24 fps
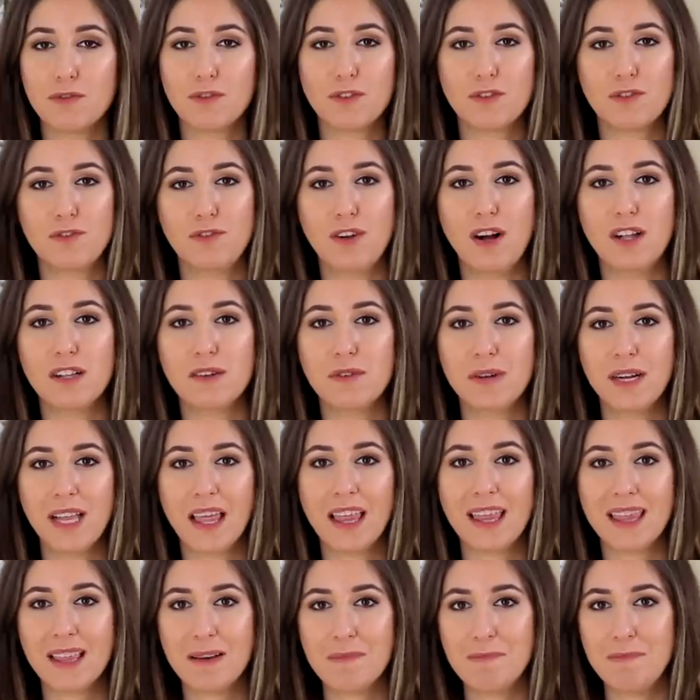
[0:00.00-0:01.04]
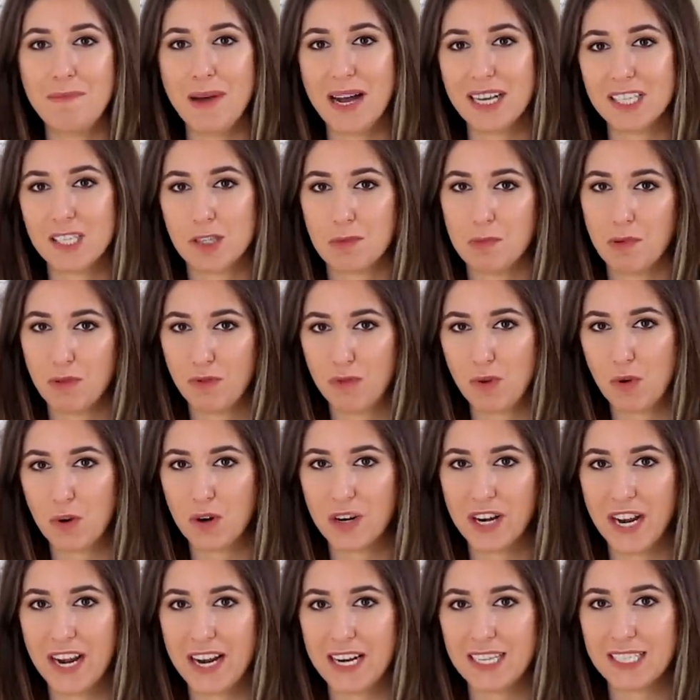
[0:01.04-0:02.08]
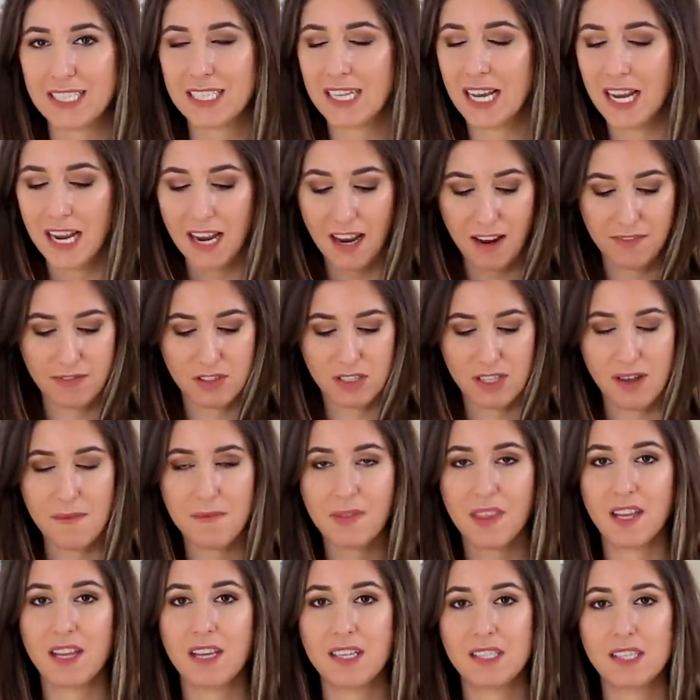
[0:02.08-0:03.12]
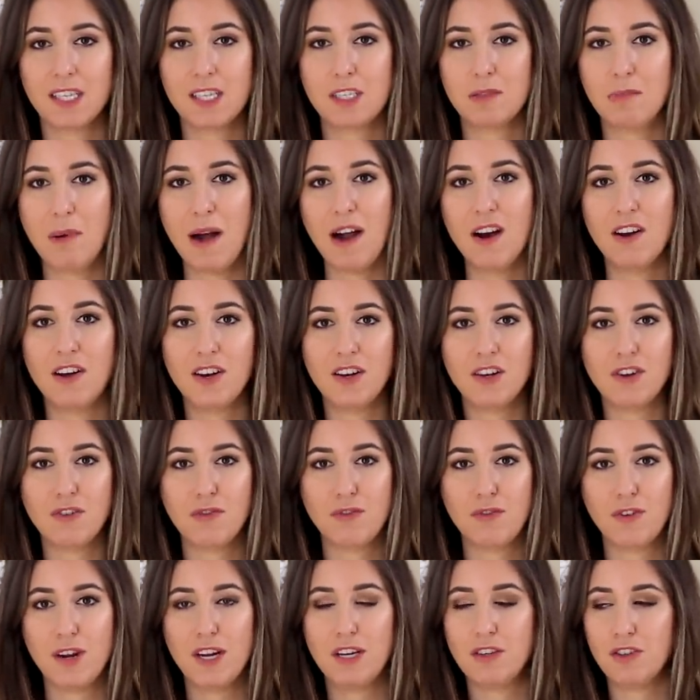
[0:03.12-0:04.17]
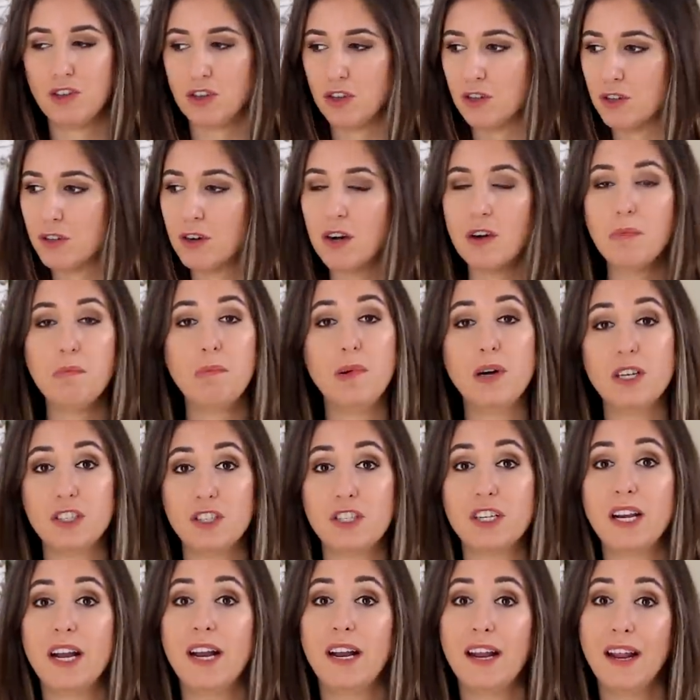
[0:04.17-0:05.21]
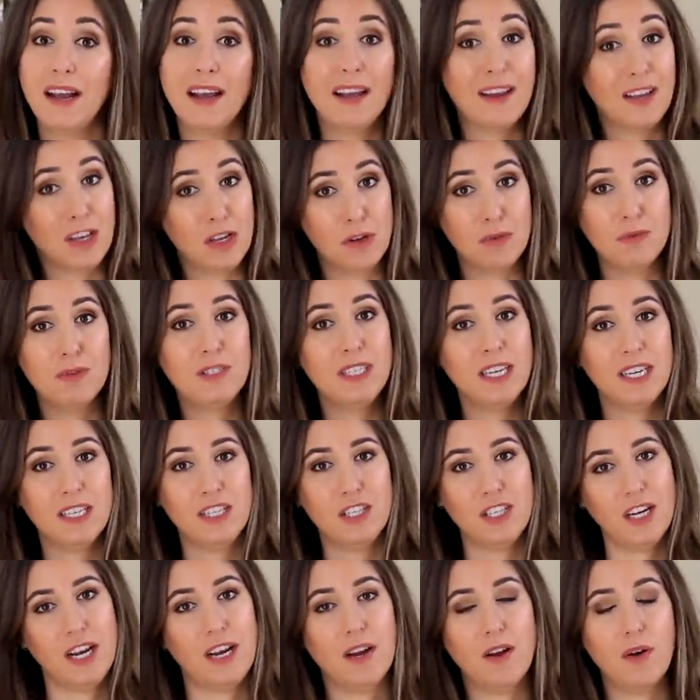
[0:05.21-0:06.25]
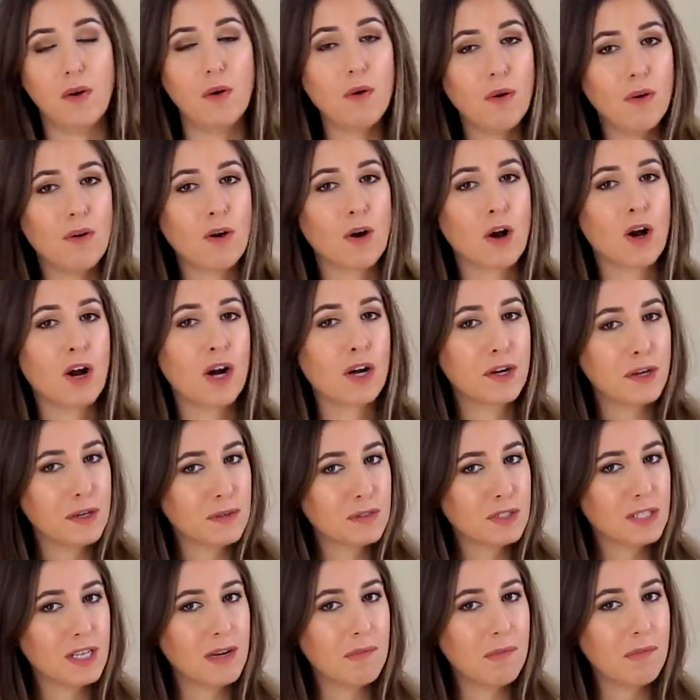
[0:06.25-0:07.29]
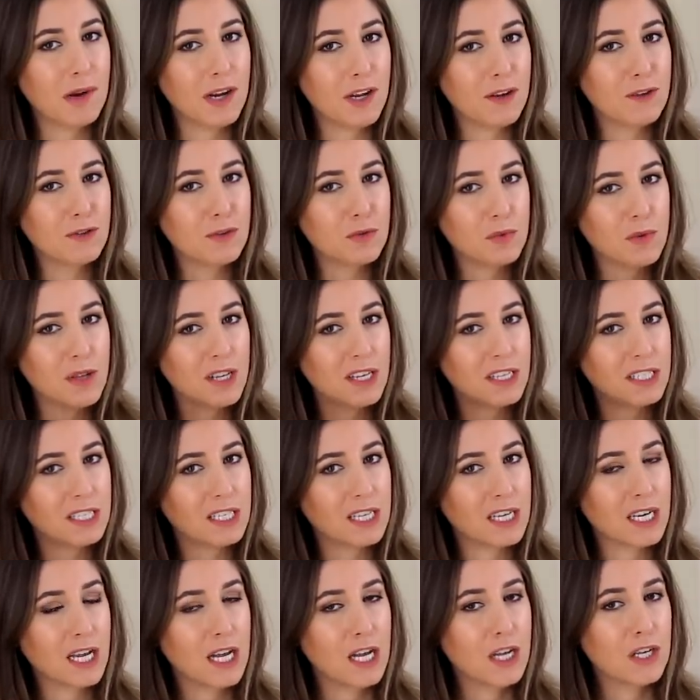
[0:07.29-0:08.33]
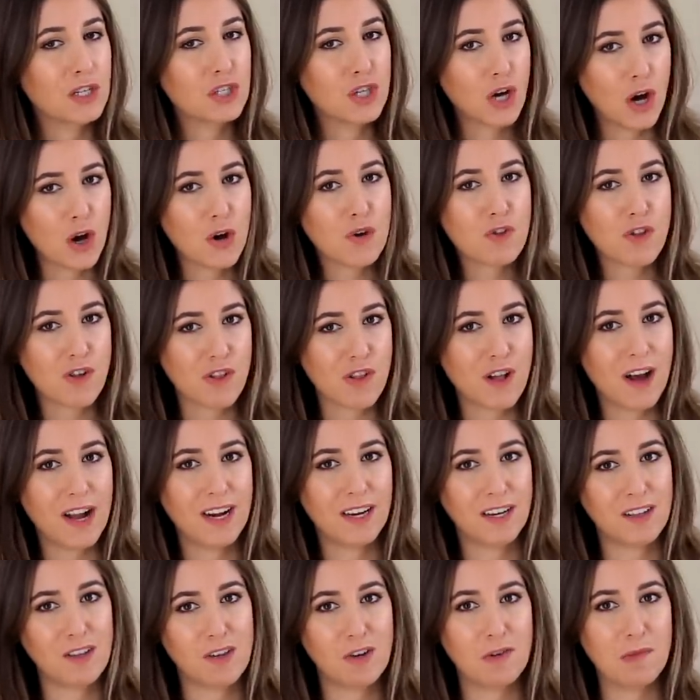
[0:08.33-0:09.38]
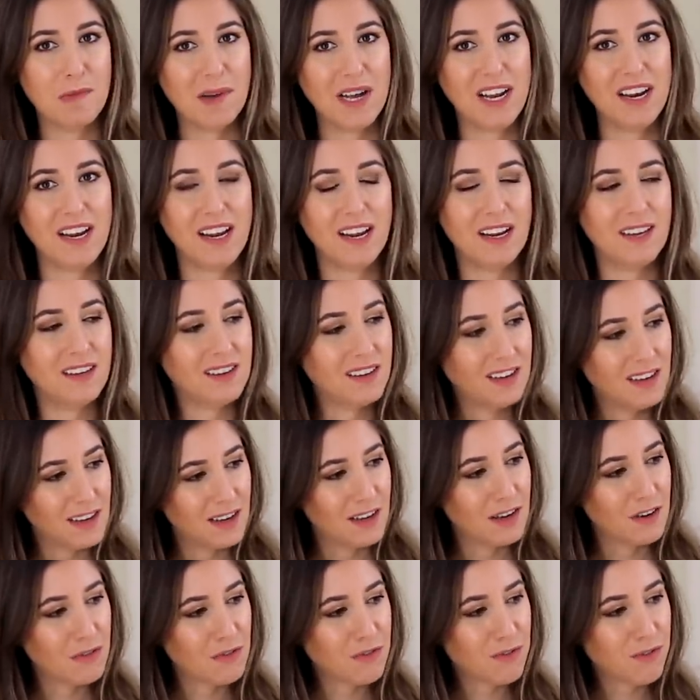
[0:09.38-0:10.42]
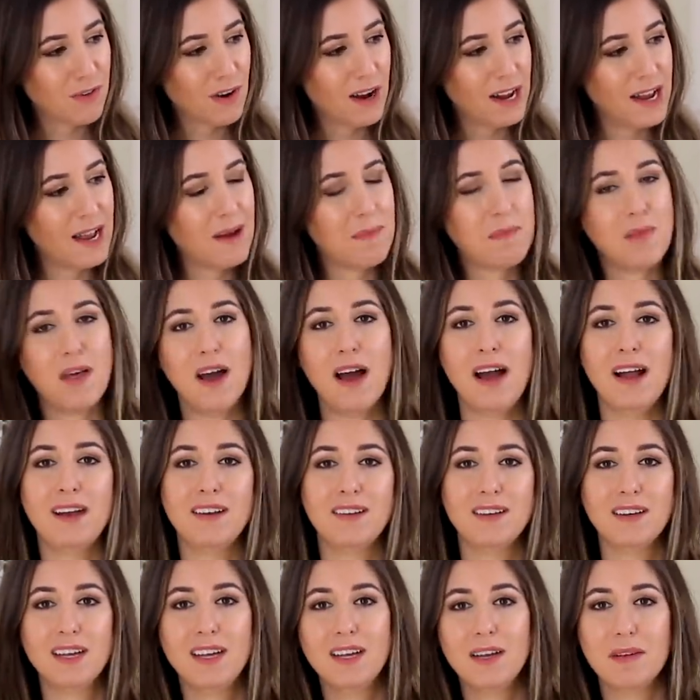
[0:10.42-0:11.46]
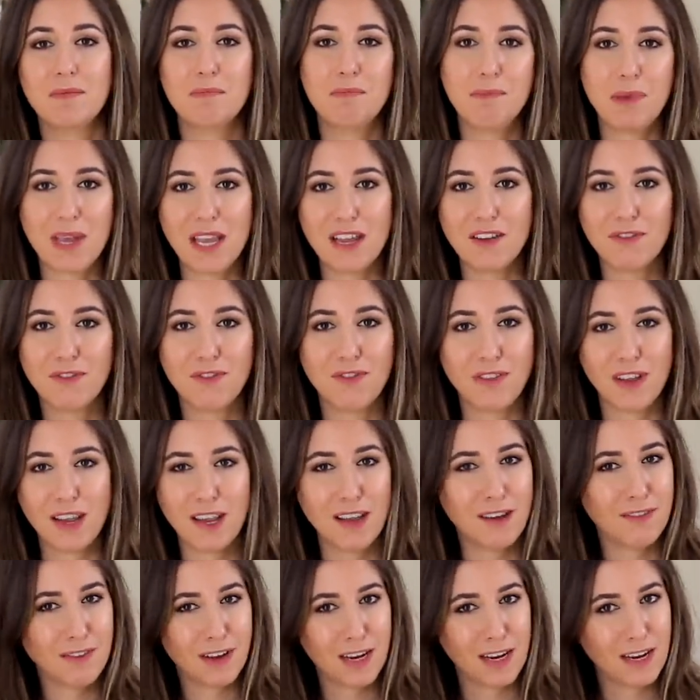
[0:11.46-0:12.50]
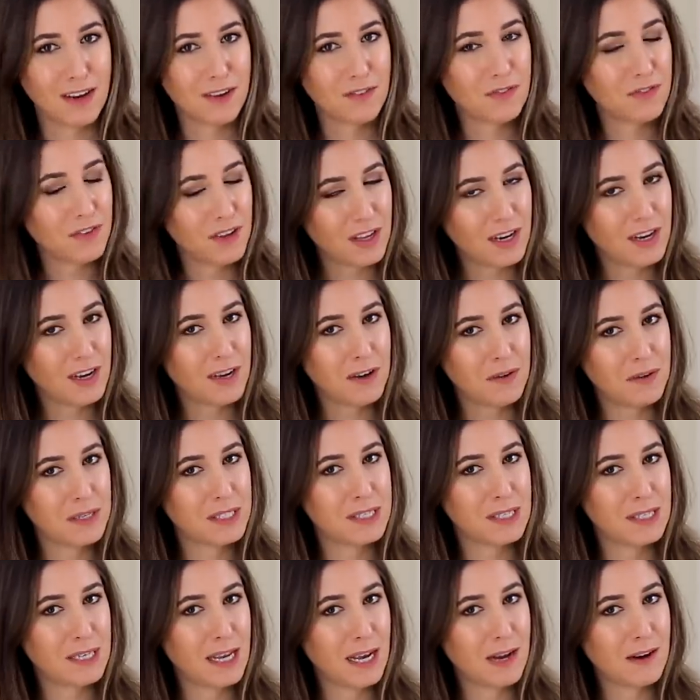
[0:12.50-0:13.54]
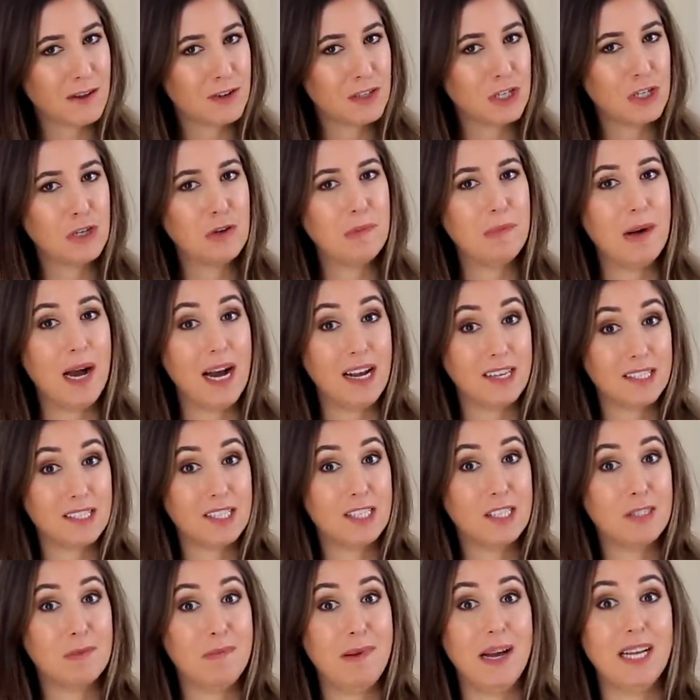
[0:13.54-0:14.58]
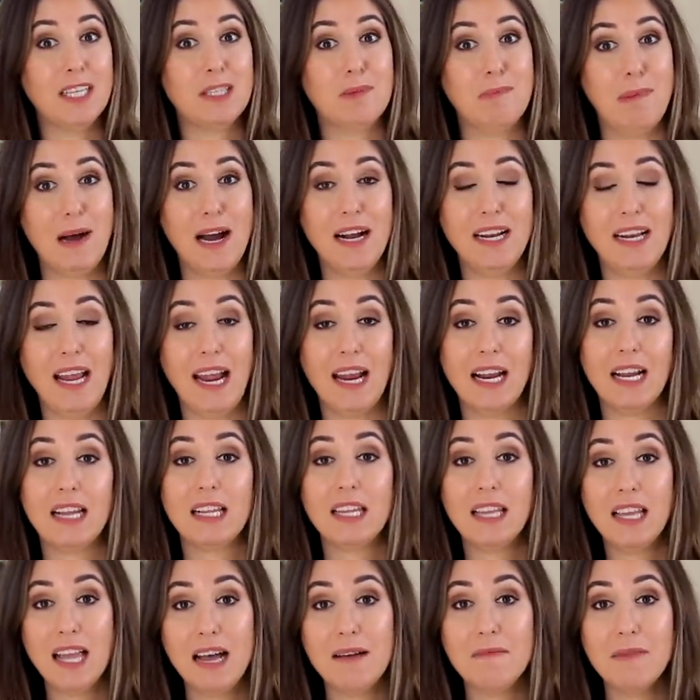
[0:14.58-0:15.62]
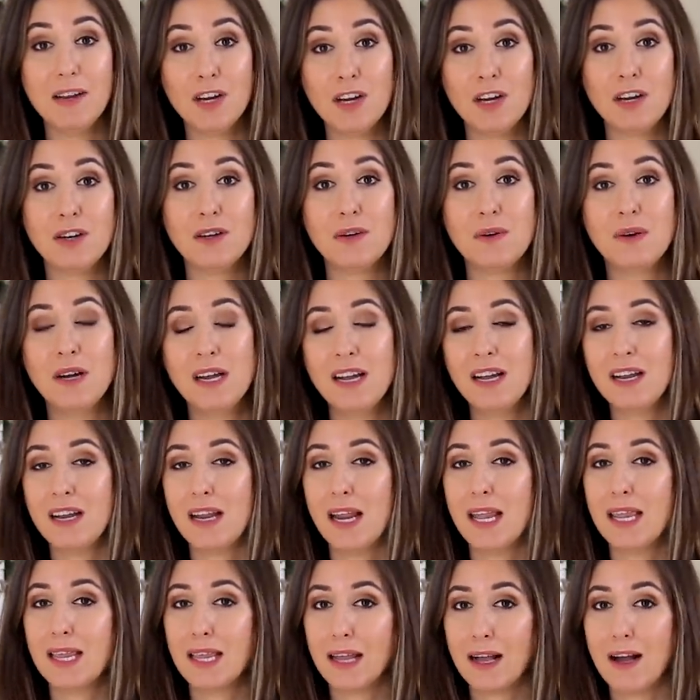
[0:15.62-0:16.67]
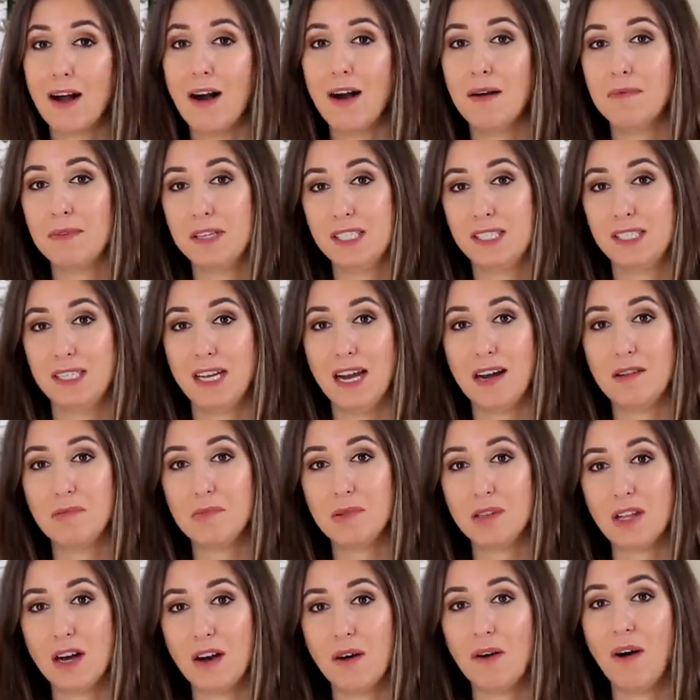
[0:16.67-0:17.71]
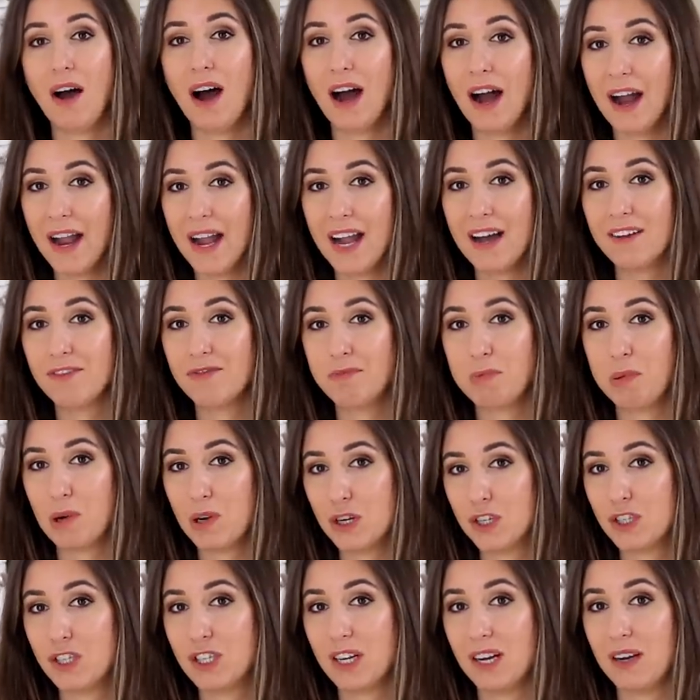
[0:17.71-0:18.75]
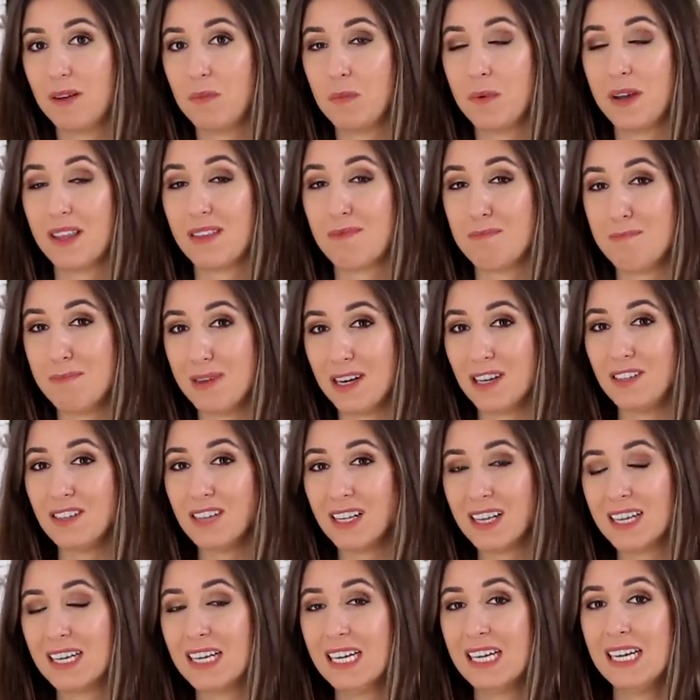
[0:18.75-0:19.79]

for following the best before dates? If something is expired in your fridge, you don't push it, you ditch it. Or are you somebody who's willing to toe the line a little bit and fry up that beef, even if, you know, it's a day or two past its best by date? Let me know in the comments down below. I have pushed it with milk.